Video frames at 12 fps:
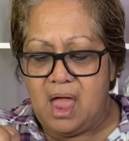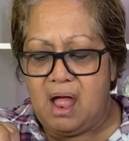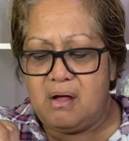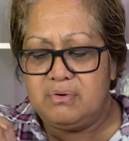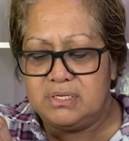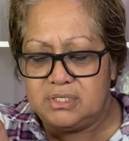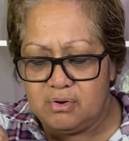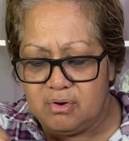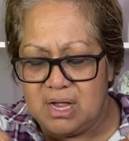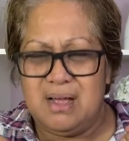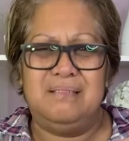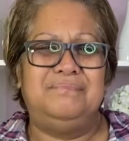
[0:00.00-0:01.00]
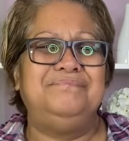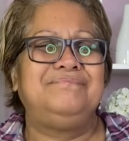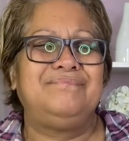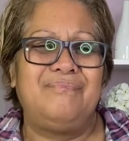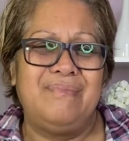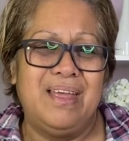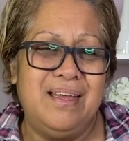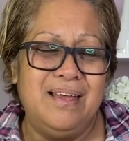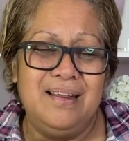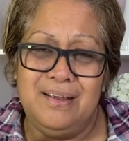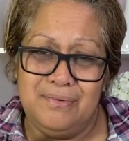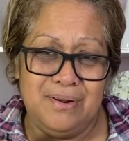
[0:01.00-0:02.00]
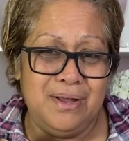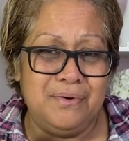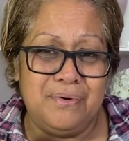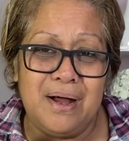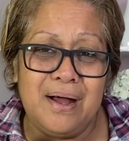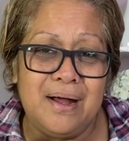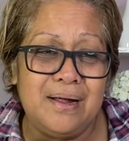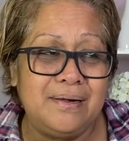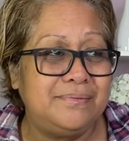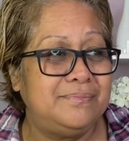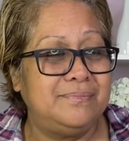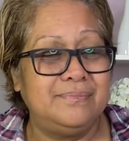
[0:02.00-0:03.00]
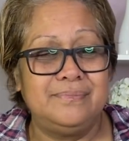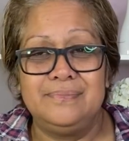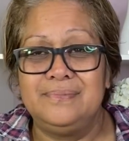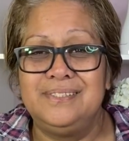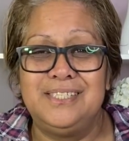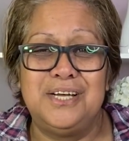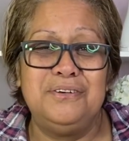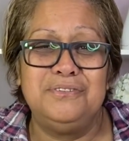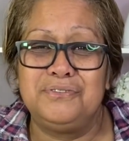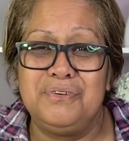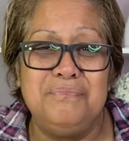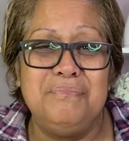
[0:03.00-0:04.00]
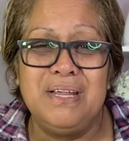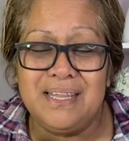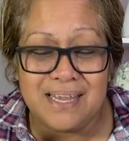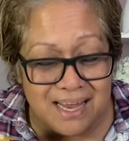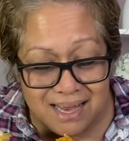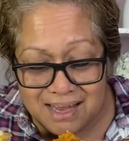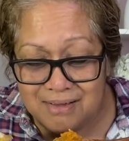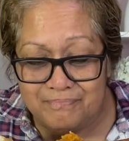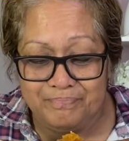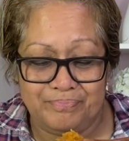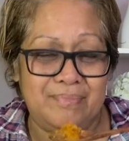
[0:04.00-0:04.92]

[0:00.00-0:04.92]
I was song lewa, don't scream at them,